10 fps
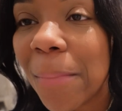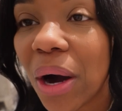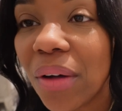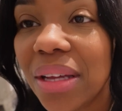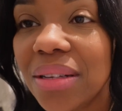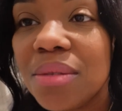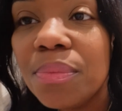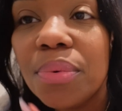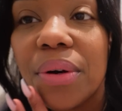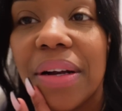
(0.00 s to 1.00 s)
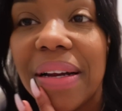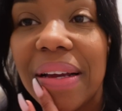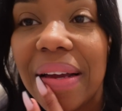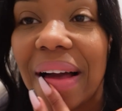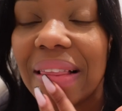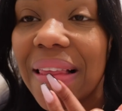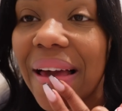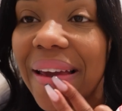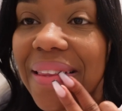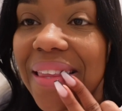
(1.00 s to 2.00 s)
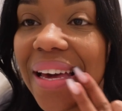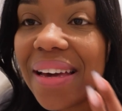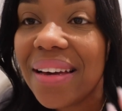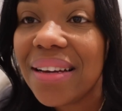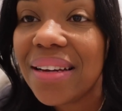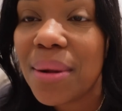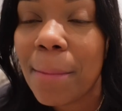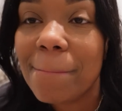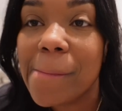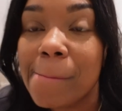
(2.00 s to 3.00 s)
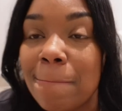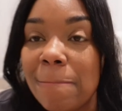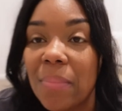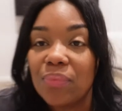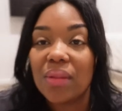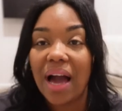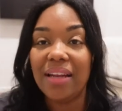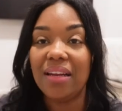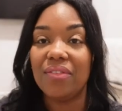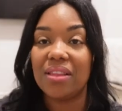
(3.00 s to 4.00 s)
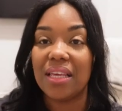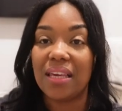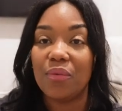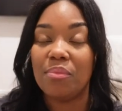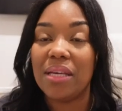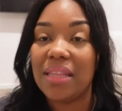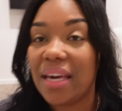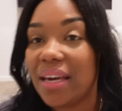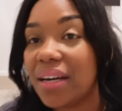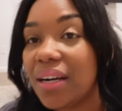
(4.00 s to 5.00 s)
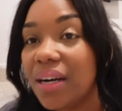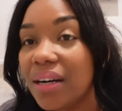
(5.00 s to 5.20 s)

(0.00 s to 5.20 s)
Oh, that is pretty. I like that. I didn't even think it would be that.